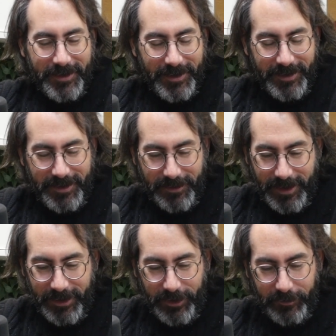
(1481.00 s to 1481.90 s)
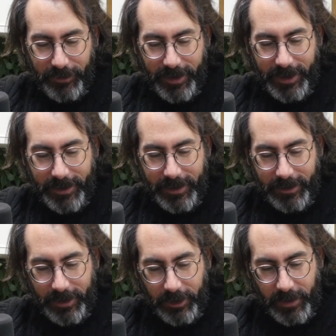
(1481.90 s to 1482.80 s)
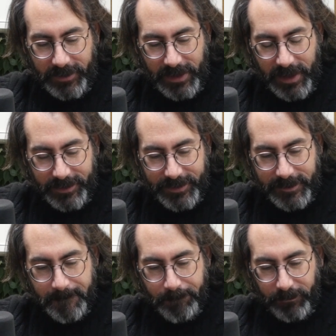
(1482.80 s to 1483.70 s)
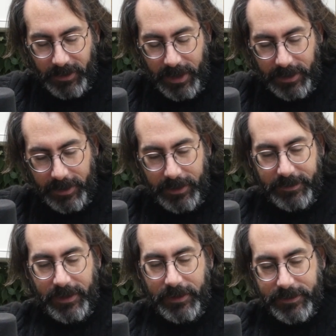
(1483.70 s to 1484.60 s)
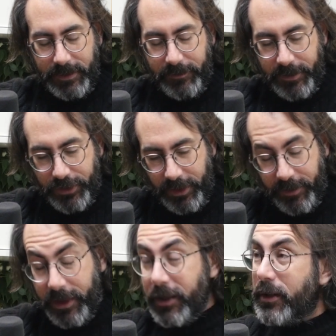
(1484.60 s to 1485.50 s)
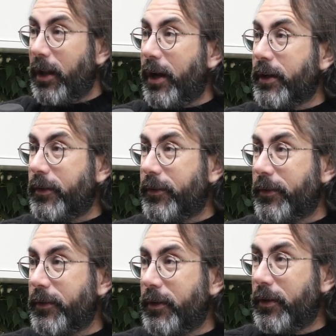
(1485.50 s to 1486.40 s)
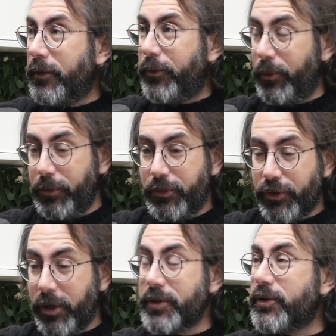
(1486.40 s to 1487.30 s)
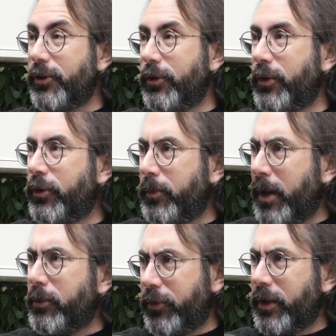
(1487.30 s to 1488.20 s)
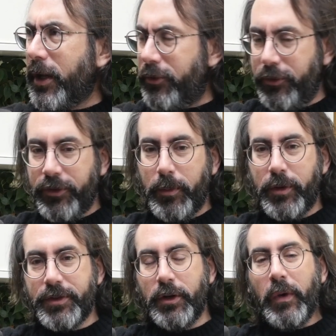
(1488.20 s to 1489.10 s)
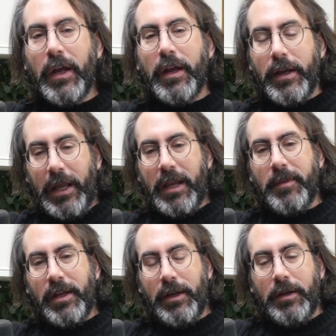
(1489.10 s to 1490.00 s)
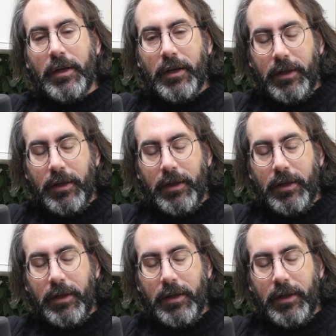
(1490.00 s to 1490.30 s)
a lot, and thank you for that. And, it takes a visionary client to trust you and to be able to get you somewhere. So Amy